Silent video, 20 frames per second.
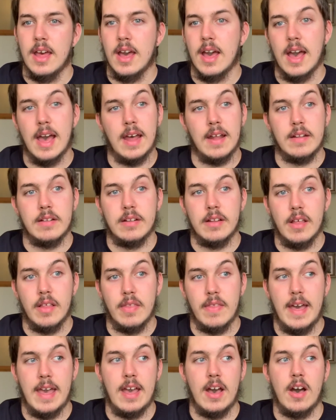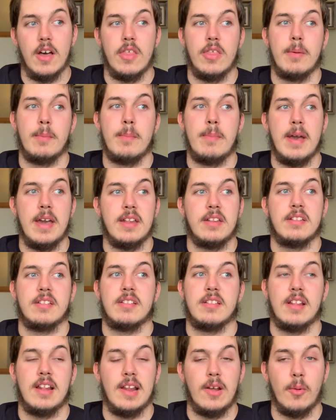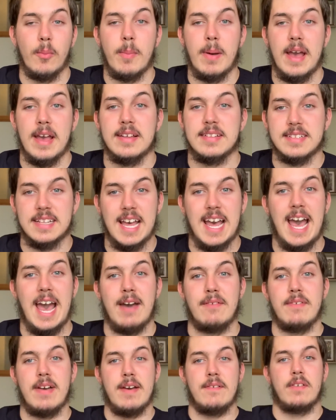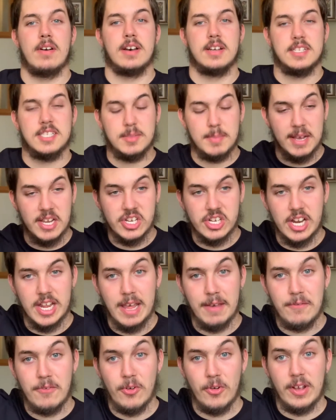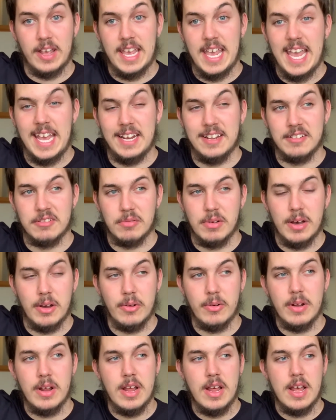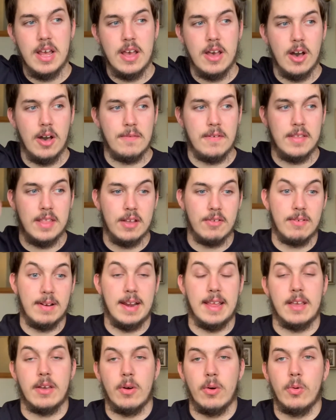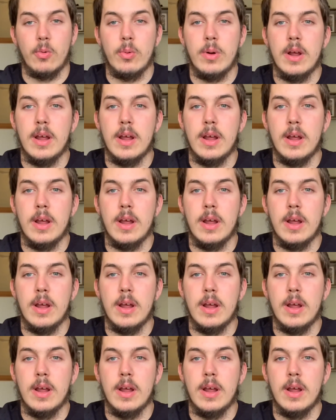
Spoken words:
And they are the best little pets to have ever, especially if you're a kid as well. I think they're really cool.